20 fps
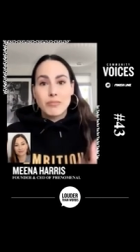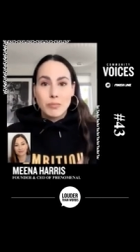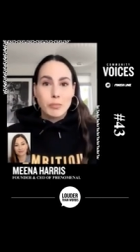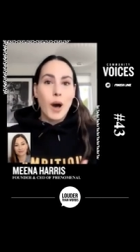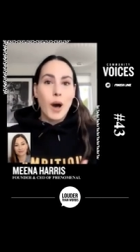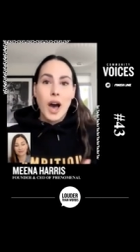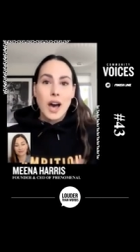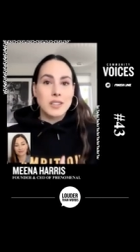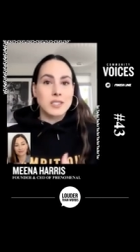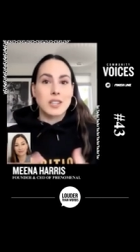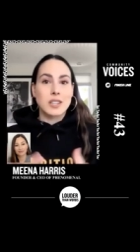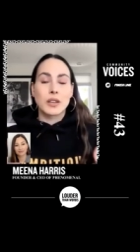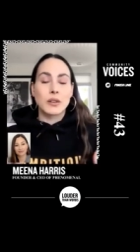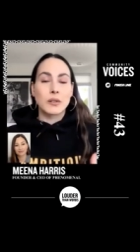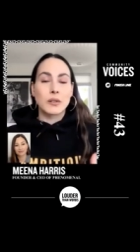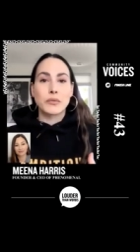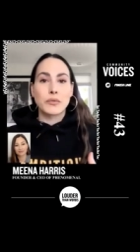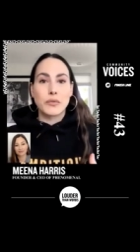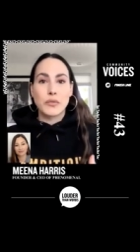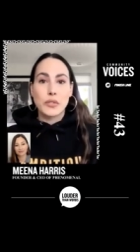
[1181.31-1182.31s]

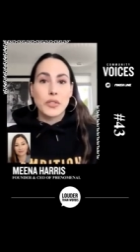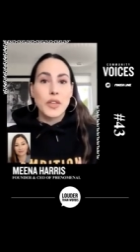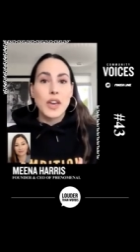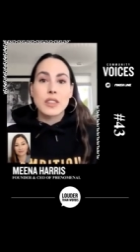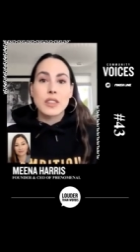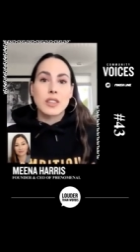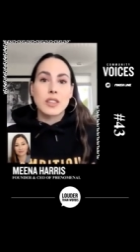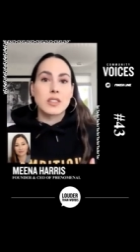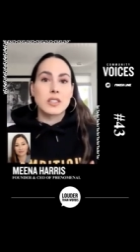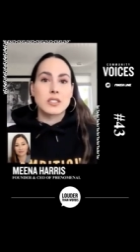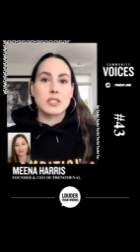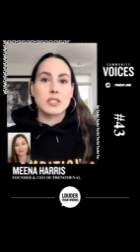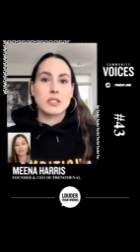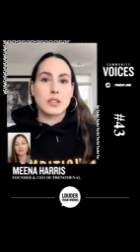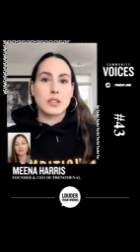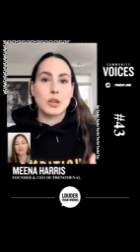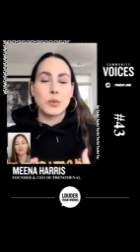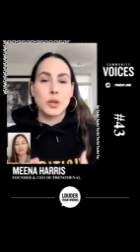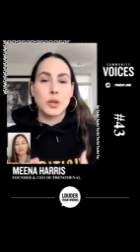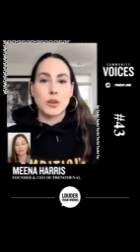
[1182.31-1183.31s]
positive thing that this
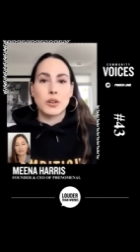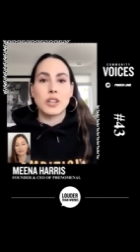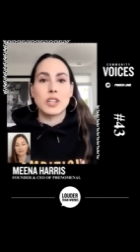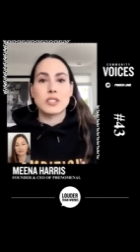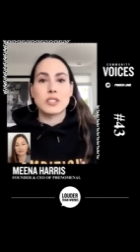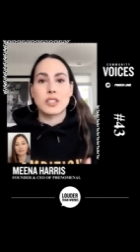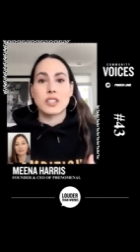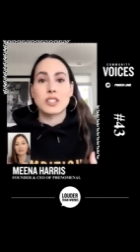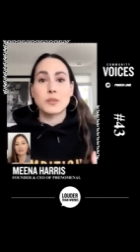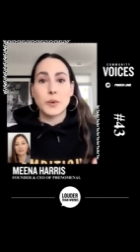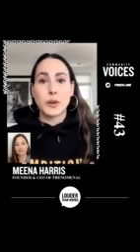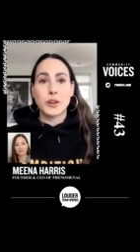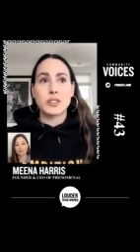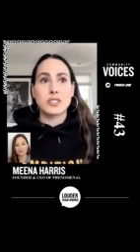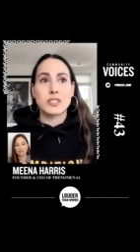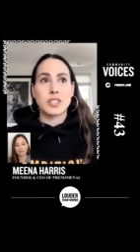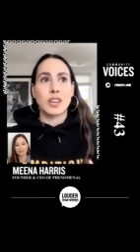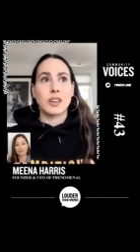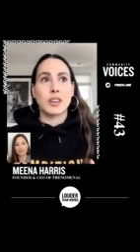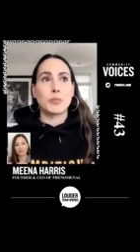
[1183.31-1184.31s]
community is
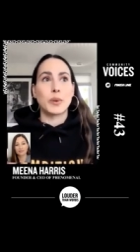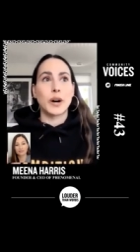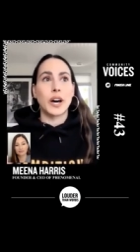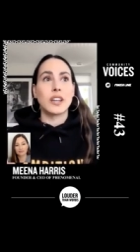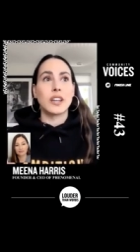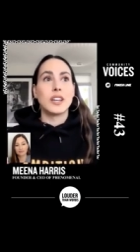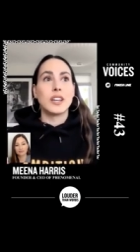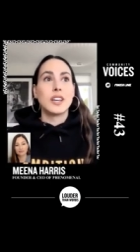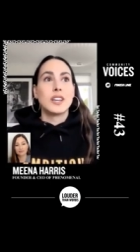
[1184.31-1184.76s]
experiencing, but,